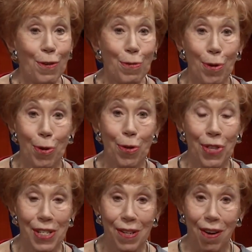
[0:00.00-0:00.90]

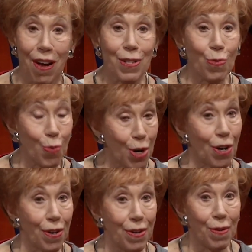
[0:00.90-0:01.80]
Truth is God's
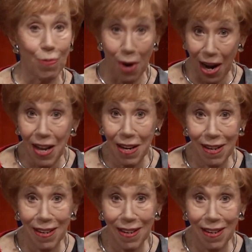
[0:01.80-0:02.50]
Word, right?